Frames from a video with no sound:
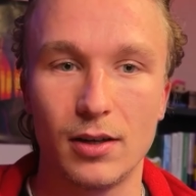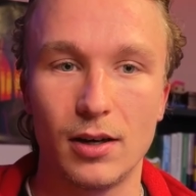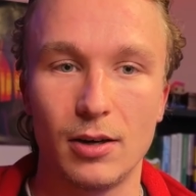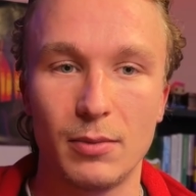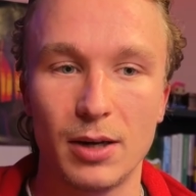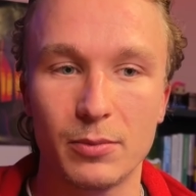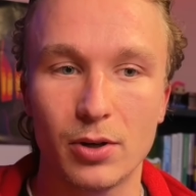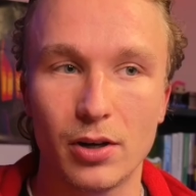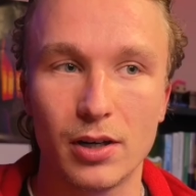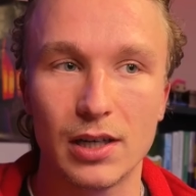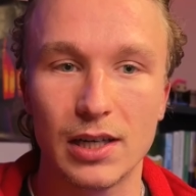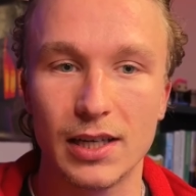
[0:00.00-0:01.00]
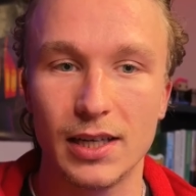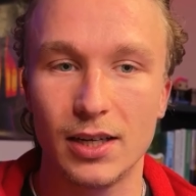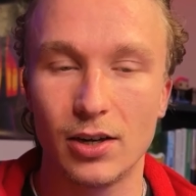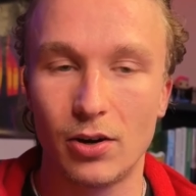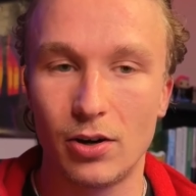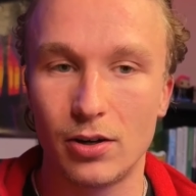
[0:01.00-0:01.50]
I'm currently
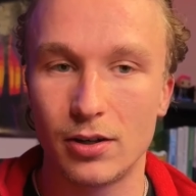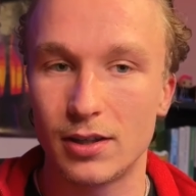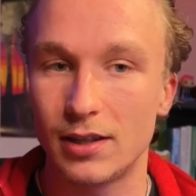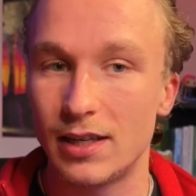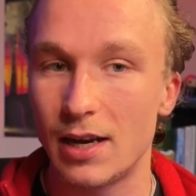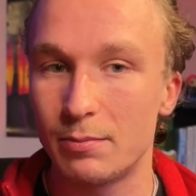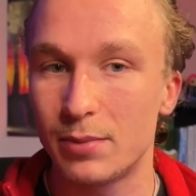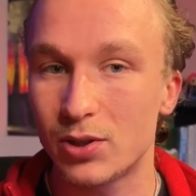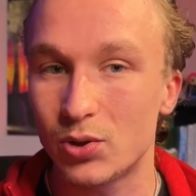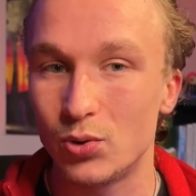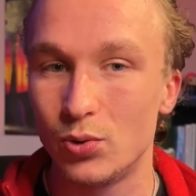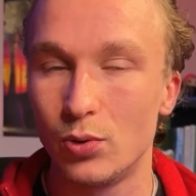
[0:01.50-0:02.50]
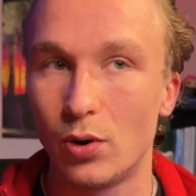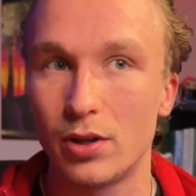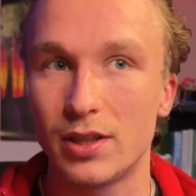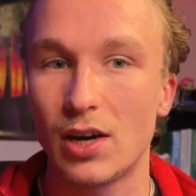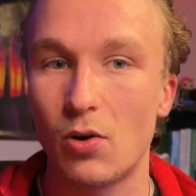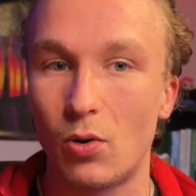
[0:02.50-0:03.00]
on number 2
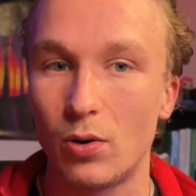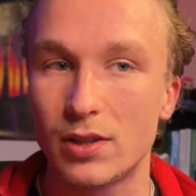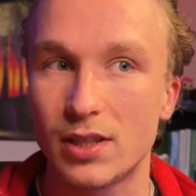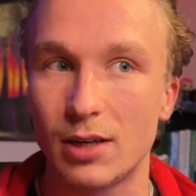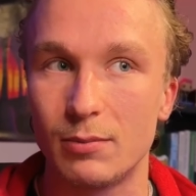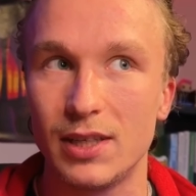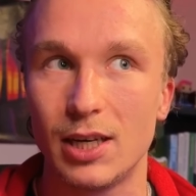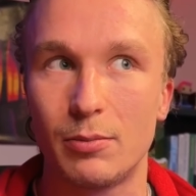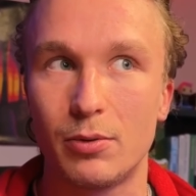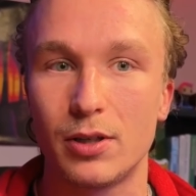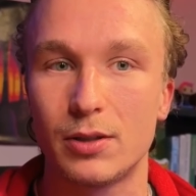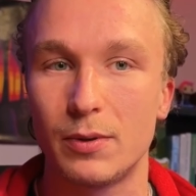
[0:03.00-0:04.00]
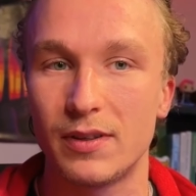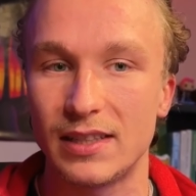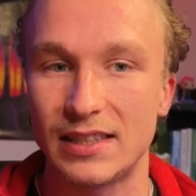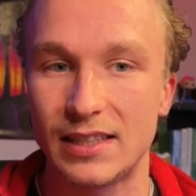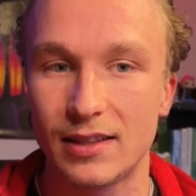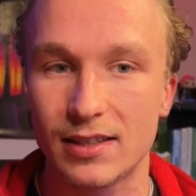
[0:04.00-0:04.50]
on the all-time leaderboard within
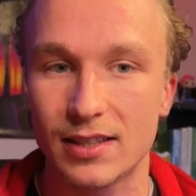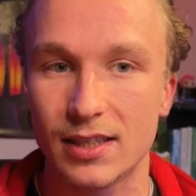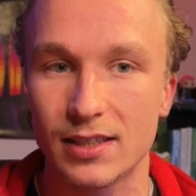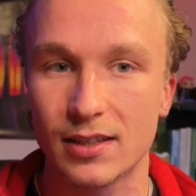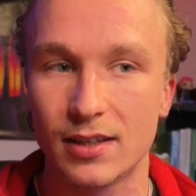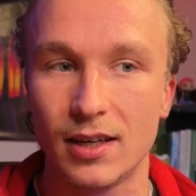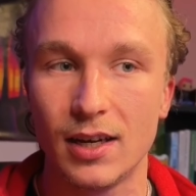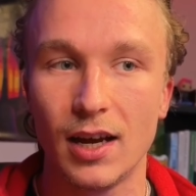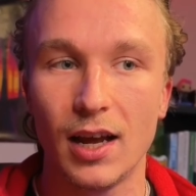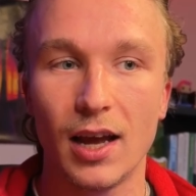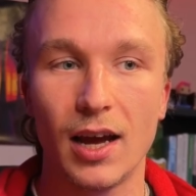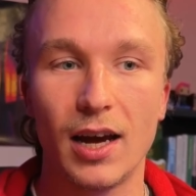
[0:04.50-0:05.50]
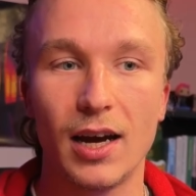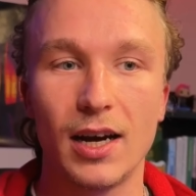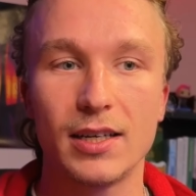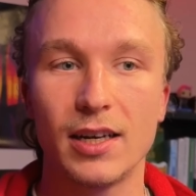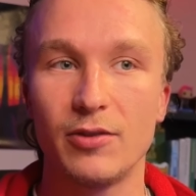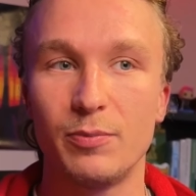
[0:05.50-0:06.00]
Synthesizer,
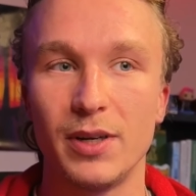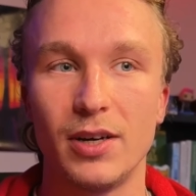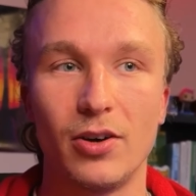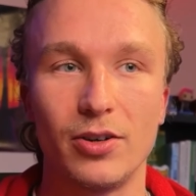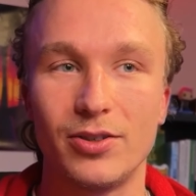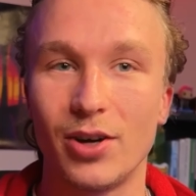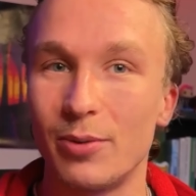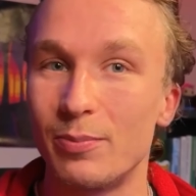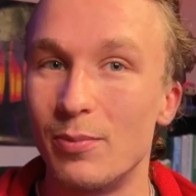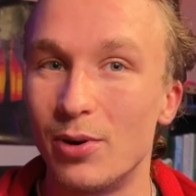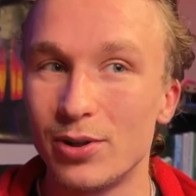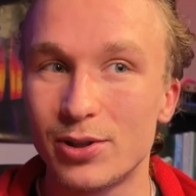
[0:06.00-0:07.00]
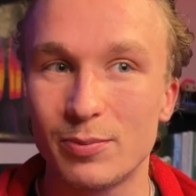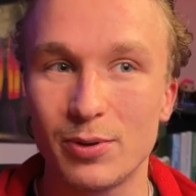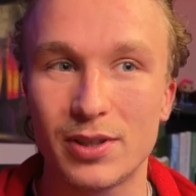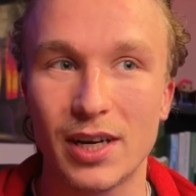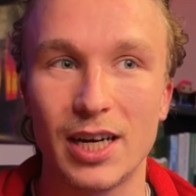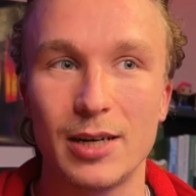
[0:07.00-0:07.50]
and I've been on top multiple
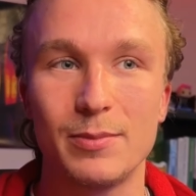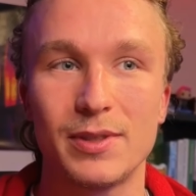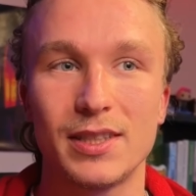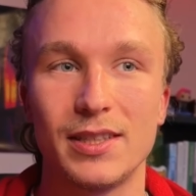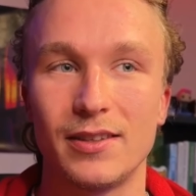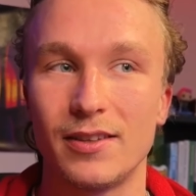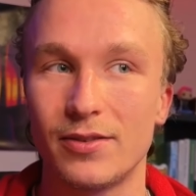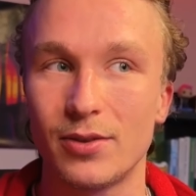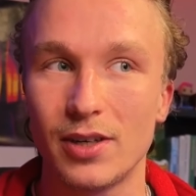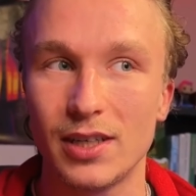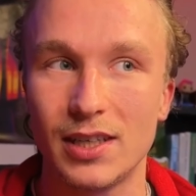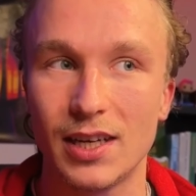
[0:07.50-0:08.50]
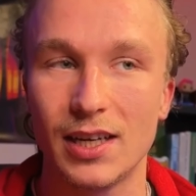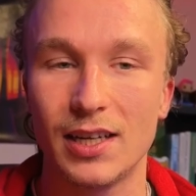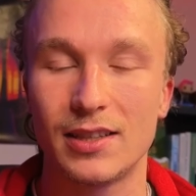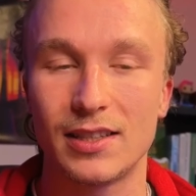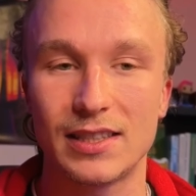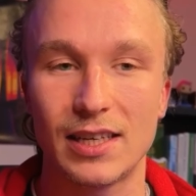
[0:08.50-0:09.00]
times in the 30-day
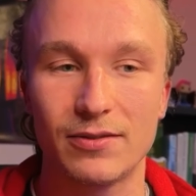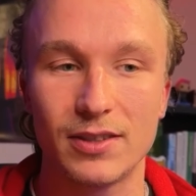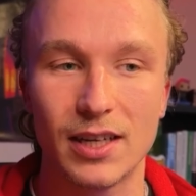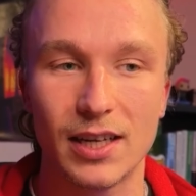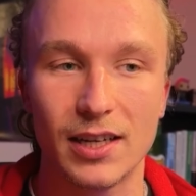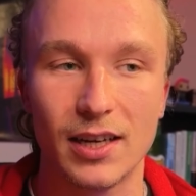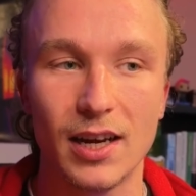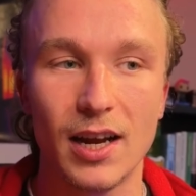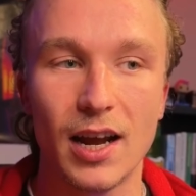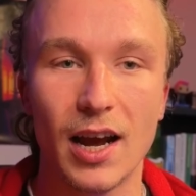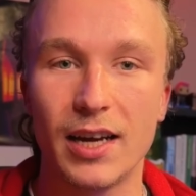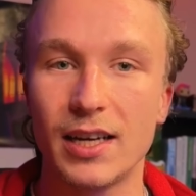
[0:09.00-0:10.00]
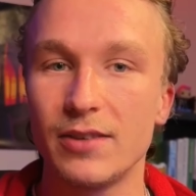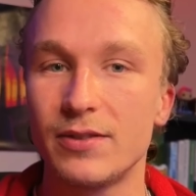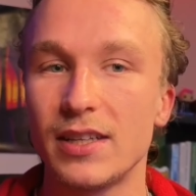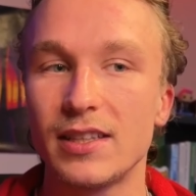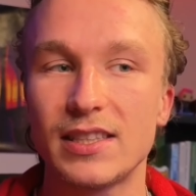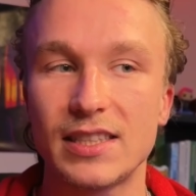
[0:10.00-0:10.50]
and the 7-day, and I've
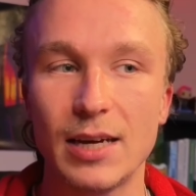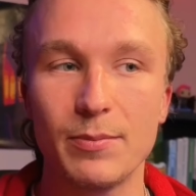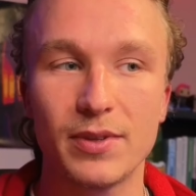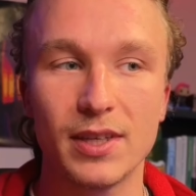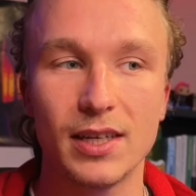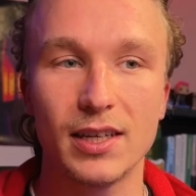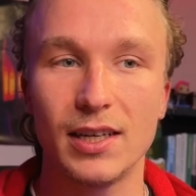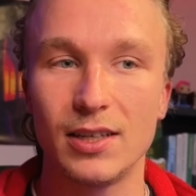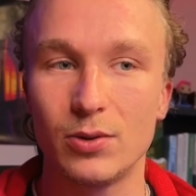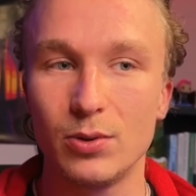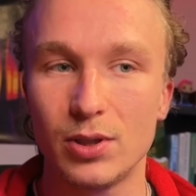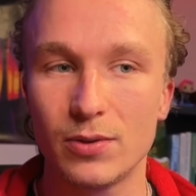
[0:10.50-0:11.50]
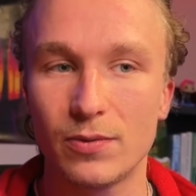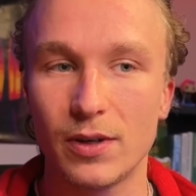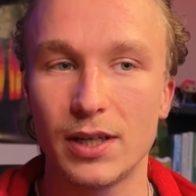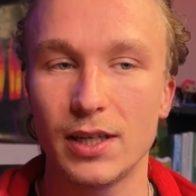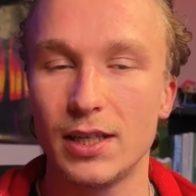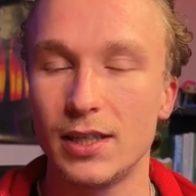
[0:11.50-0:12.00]
done the same thing in
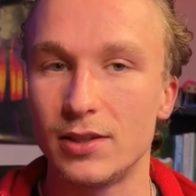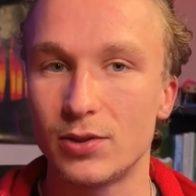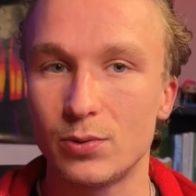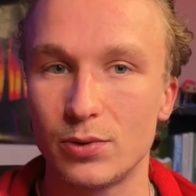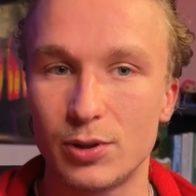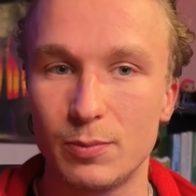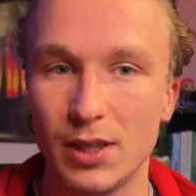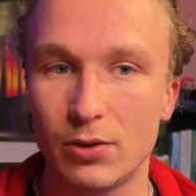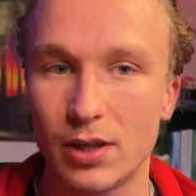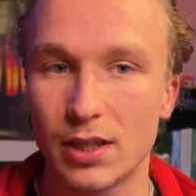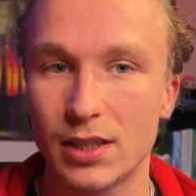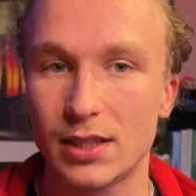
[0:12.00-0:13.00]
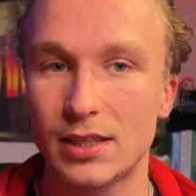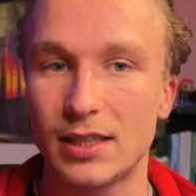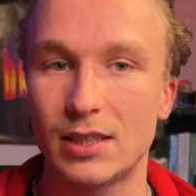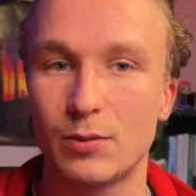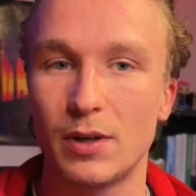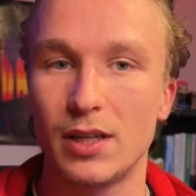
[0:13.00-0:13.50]
Goosify, in Skool Speedrunners,
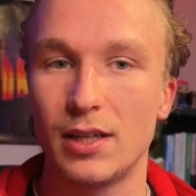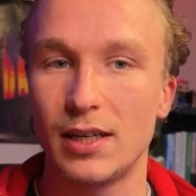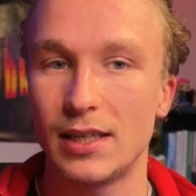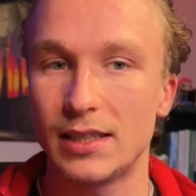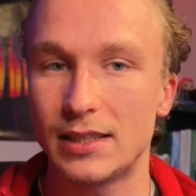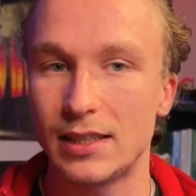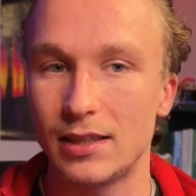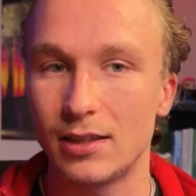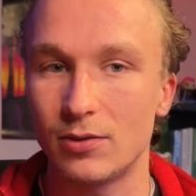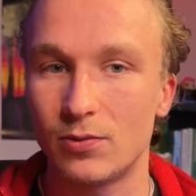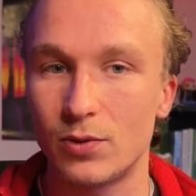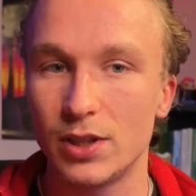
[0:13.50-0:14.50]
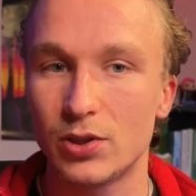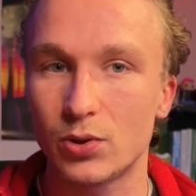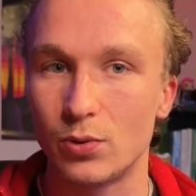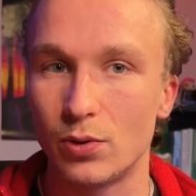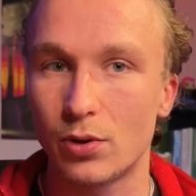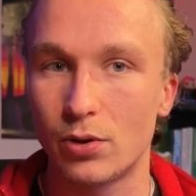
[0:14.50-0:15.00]
as well as in the free
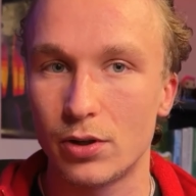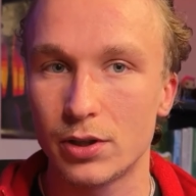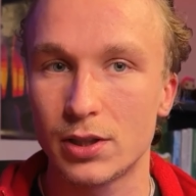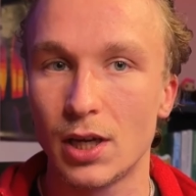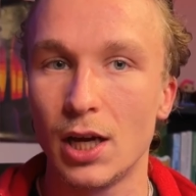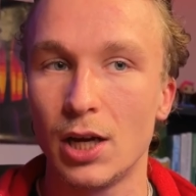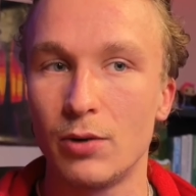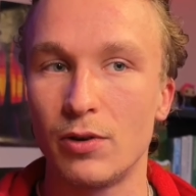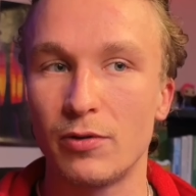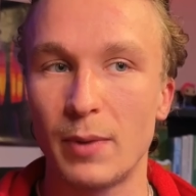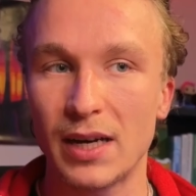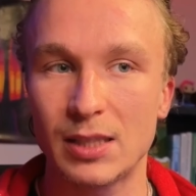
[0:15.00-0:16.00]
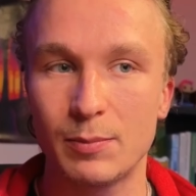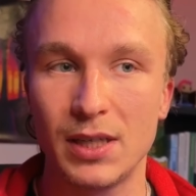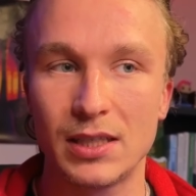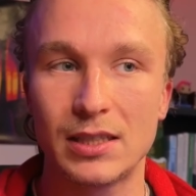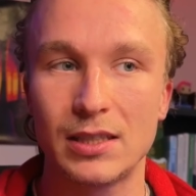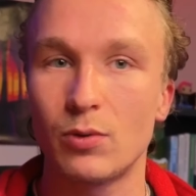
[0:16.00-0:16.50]
Skool course with Max
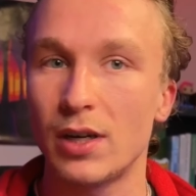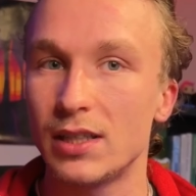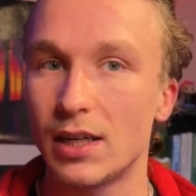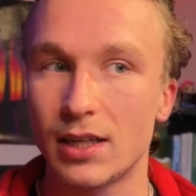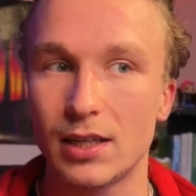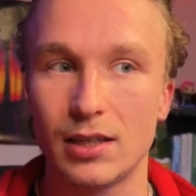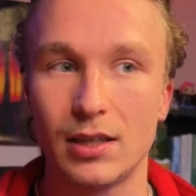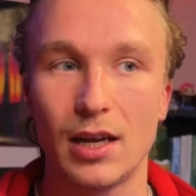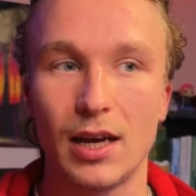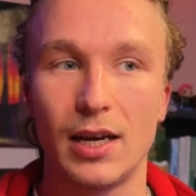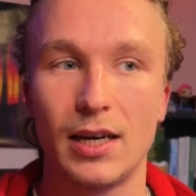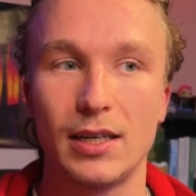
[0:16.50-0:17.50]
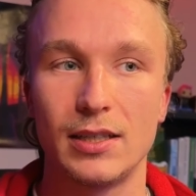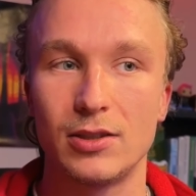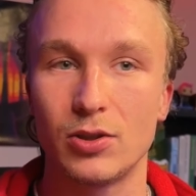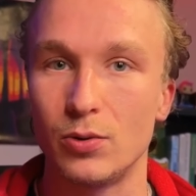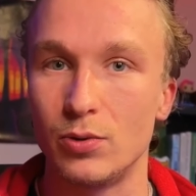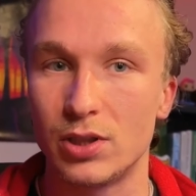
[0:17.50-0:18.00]
Pearson, Ryan Duncan, and
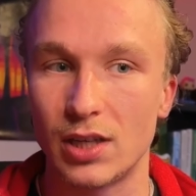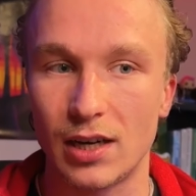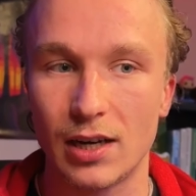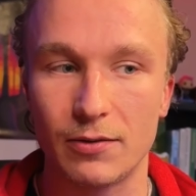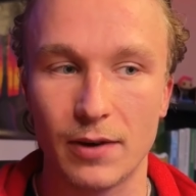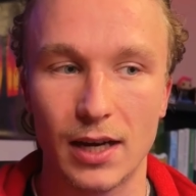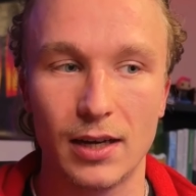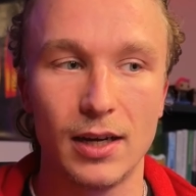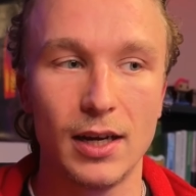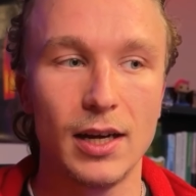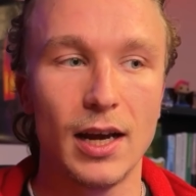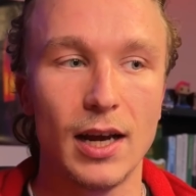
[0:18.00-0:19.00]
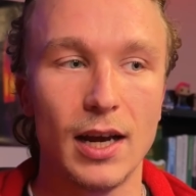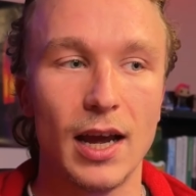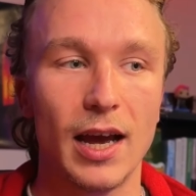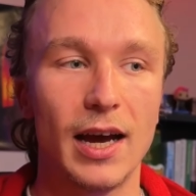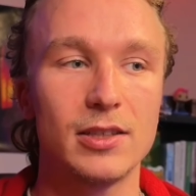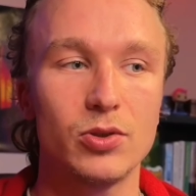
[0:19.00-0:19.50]
Goose Dunlaway.
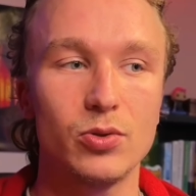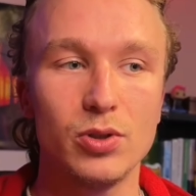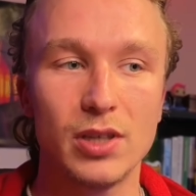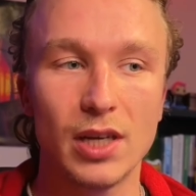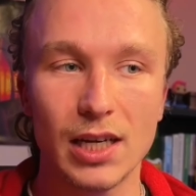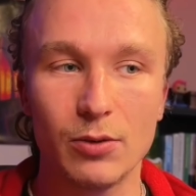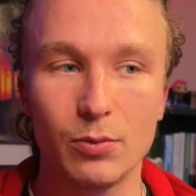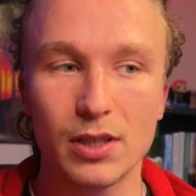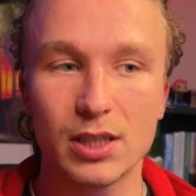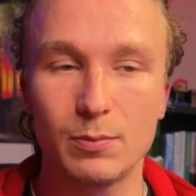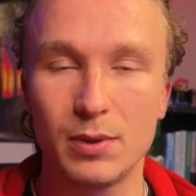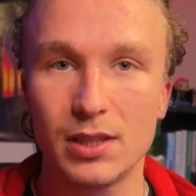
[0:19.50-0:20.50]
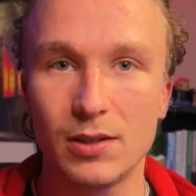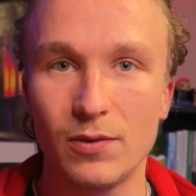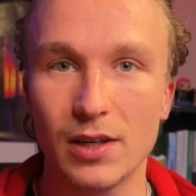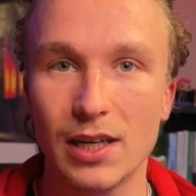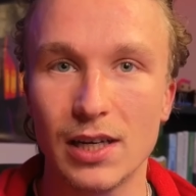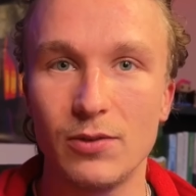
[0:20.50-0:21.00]
And today we're
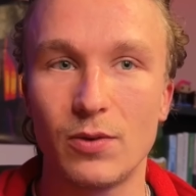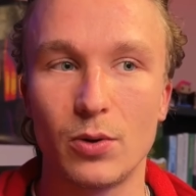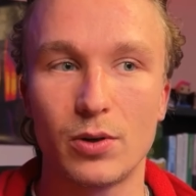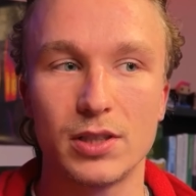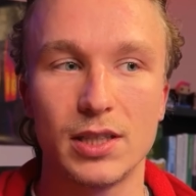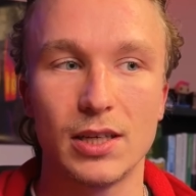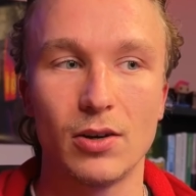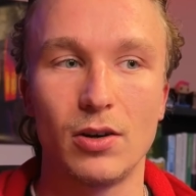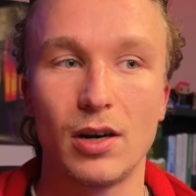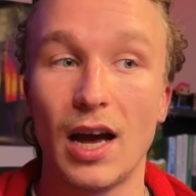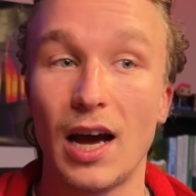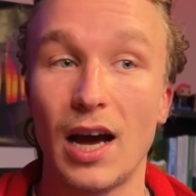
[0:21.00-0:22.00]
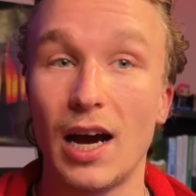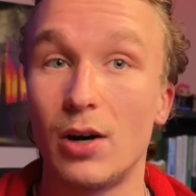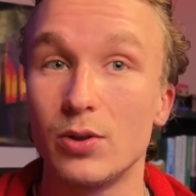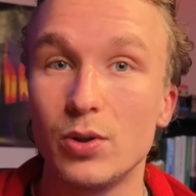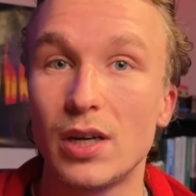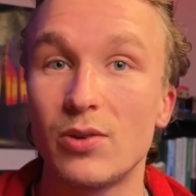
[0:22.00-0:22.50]
specifically focusing on how you can